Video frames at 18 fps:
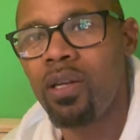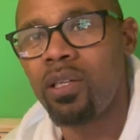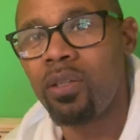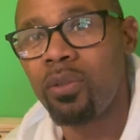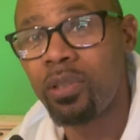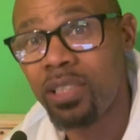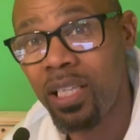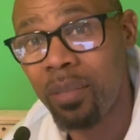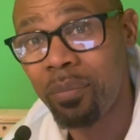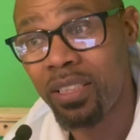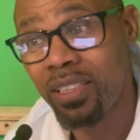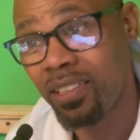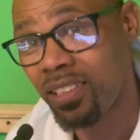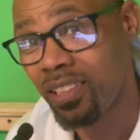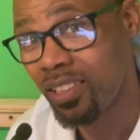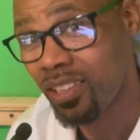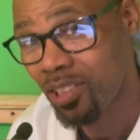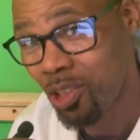What's up? This
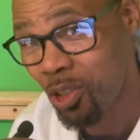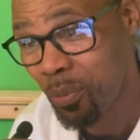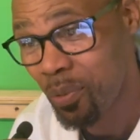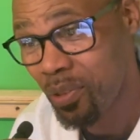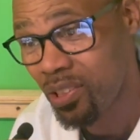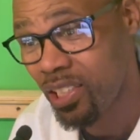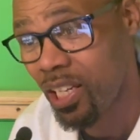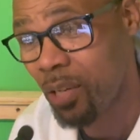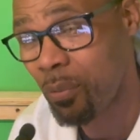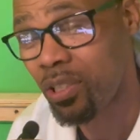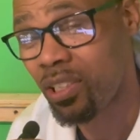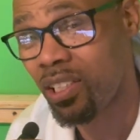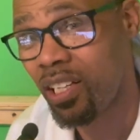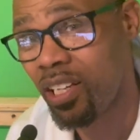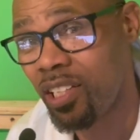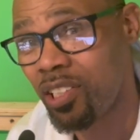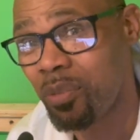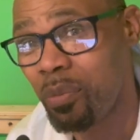is Ennis Libby, Stay with
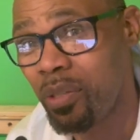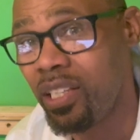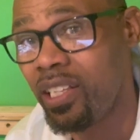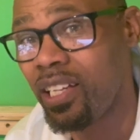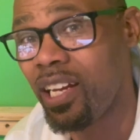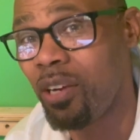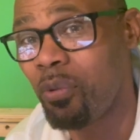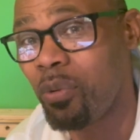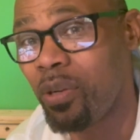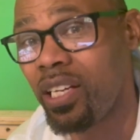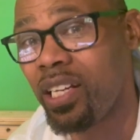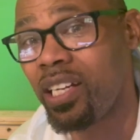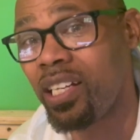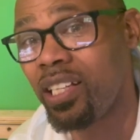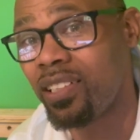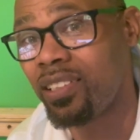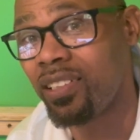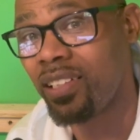your legs, media, and we're
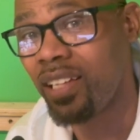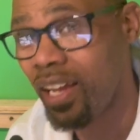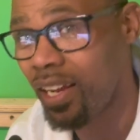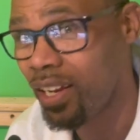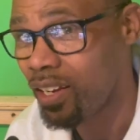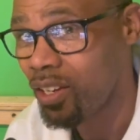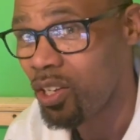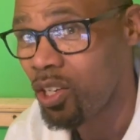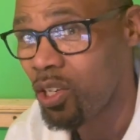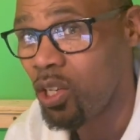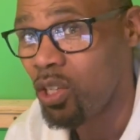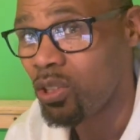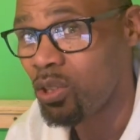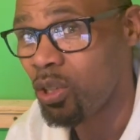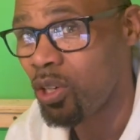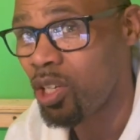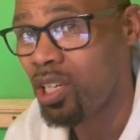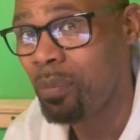here today
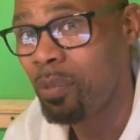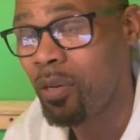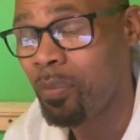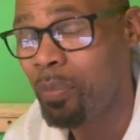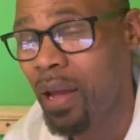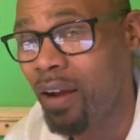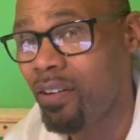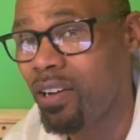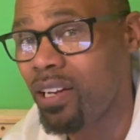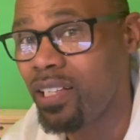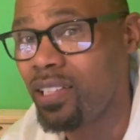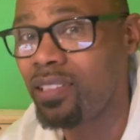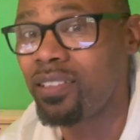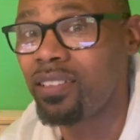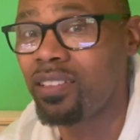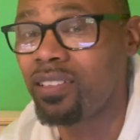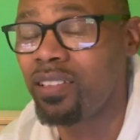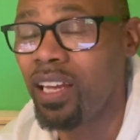talking about
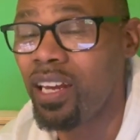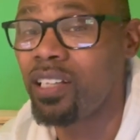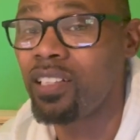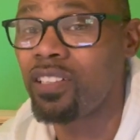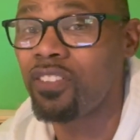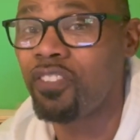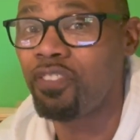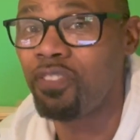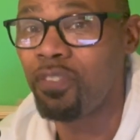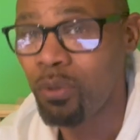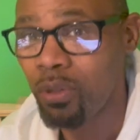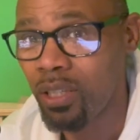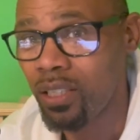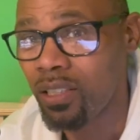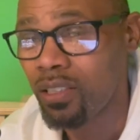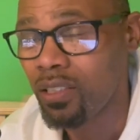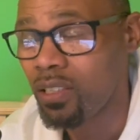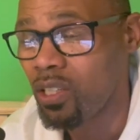Pyrenees Stage
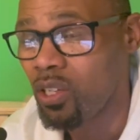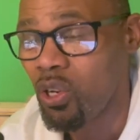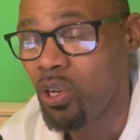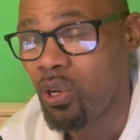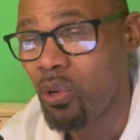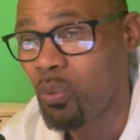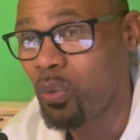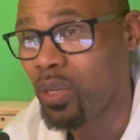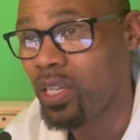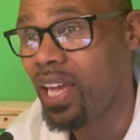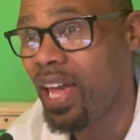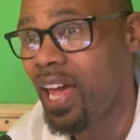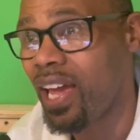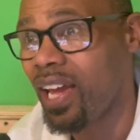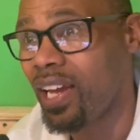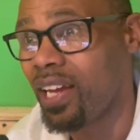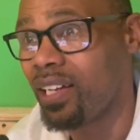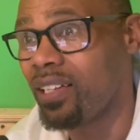4. We
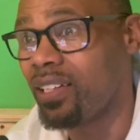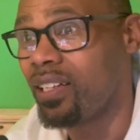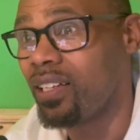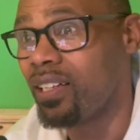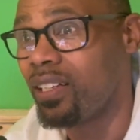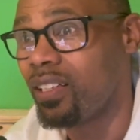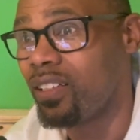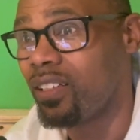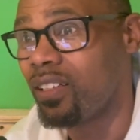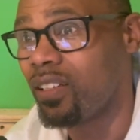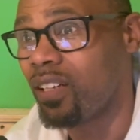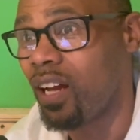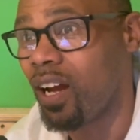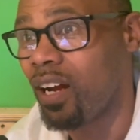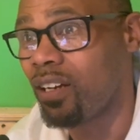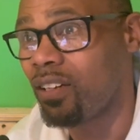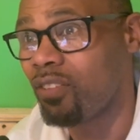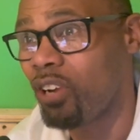had
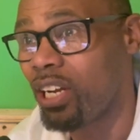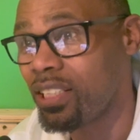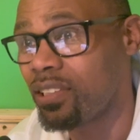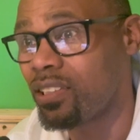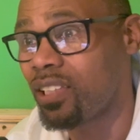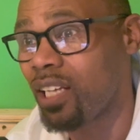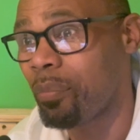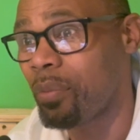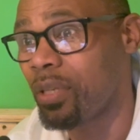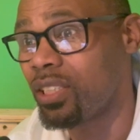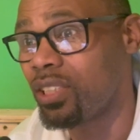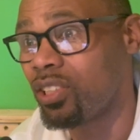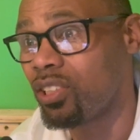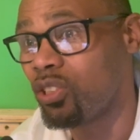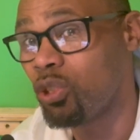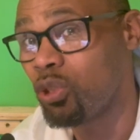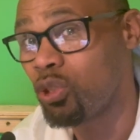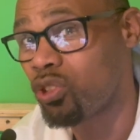race stoppage,
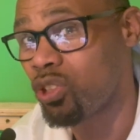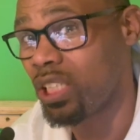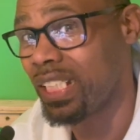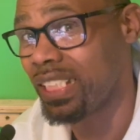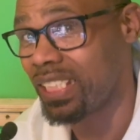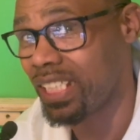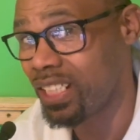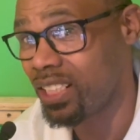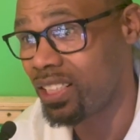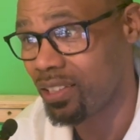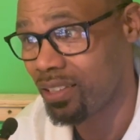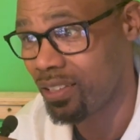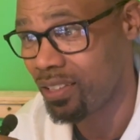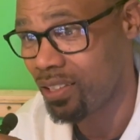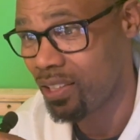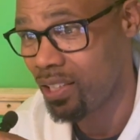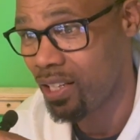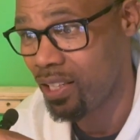neutralization,
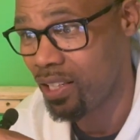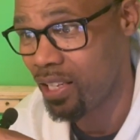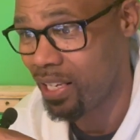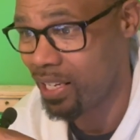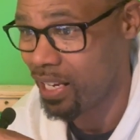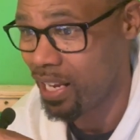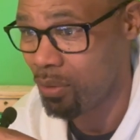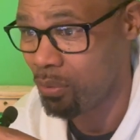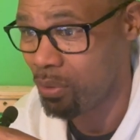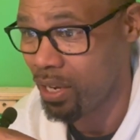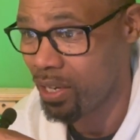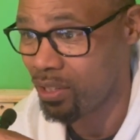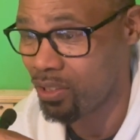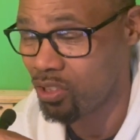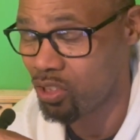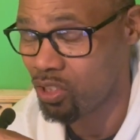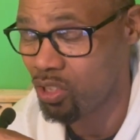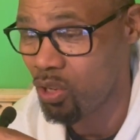then we
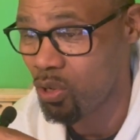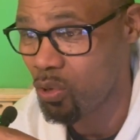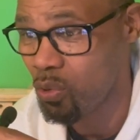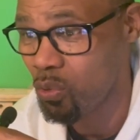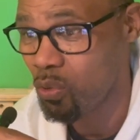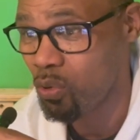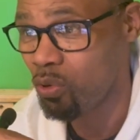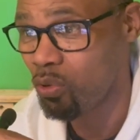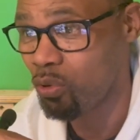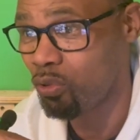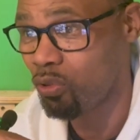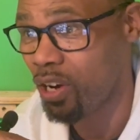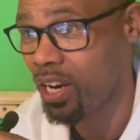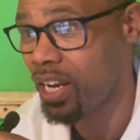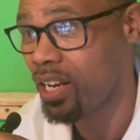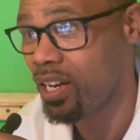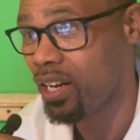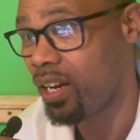had snow,
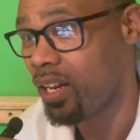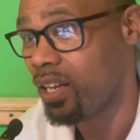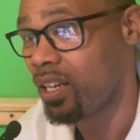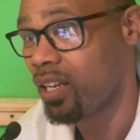rain,